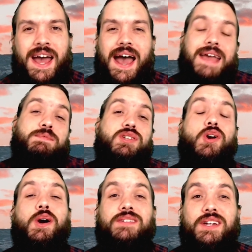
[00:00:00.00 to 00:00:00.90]
I'm
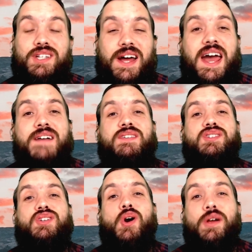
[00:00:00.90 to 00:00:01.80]
Scottish. I have a
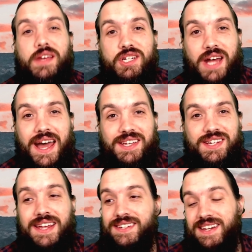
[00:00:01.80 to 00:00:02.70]
Scottish
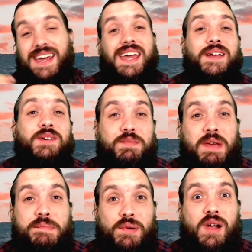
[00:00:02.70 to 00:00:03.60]
accent. English
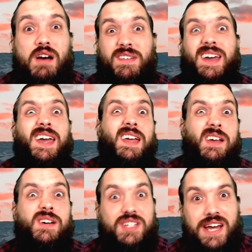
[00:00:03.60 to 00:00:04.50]
people have
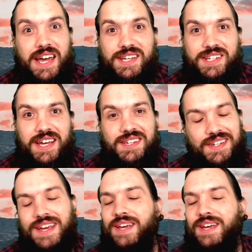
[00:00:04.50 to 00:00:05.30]
English accents.